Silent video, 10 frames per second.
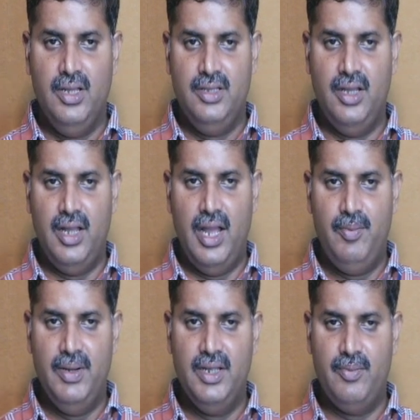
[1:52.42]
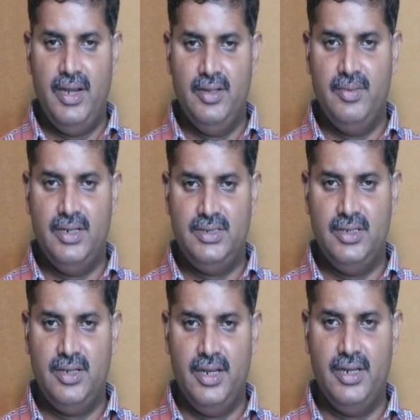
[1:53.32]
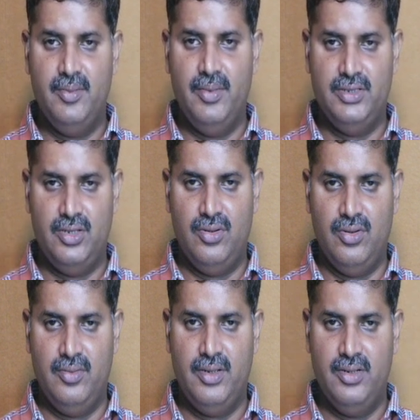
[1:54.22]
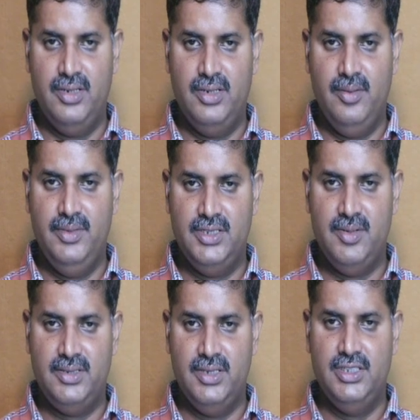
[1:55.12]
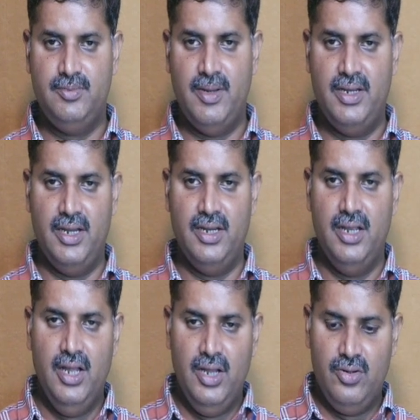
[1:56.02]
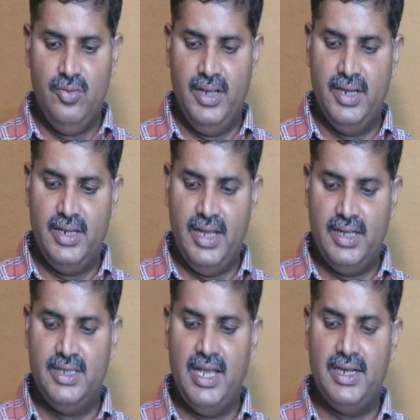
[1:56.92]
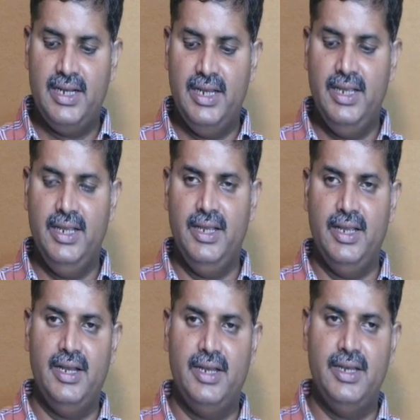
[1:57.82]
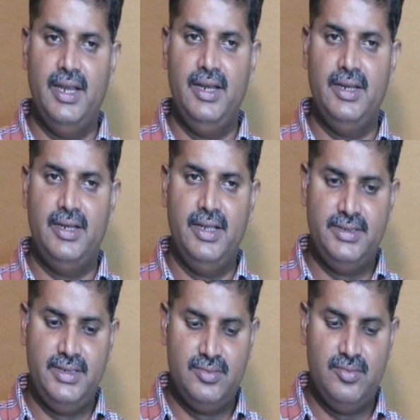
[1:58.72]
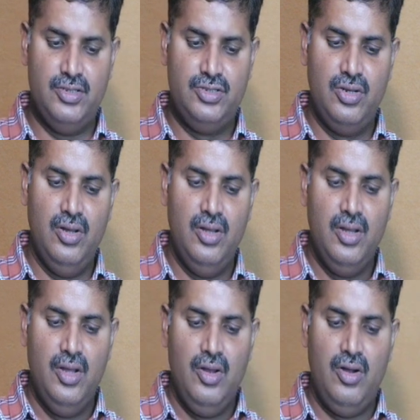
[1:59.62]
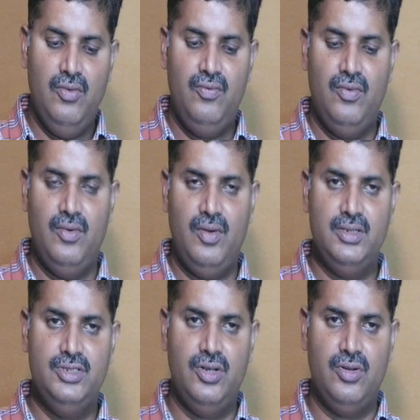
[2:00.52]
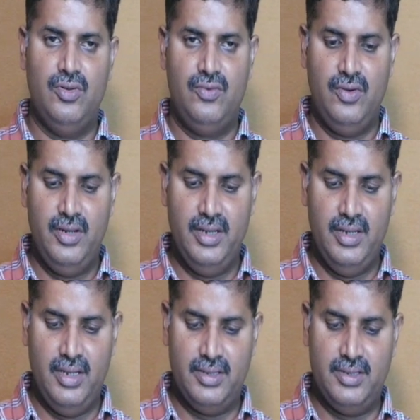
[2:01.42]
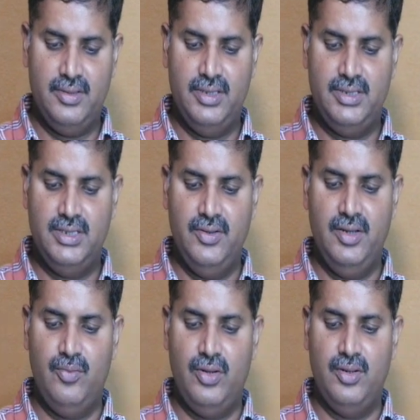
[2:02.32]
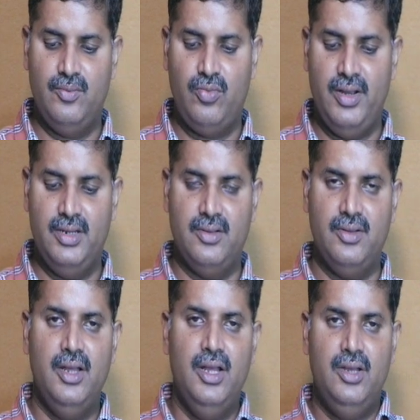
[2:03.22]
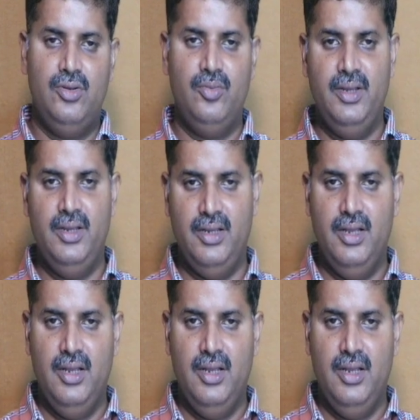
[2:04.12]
the appending padding bits create a major role, because this message is padded to make it exactly 896 modulo of 1024 in length. This is a very important point to be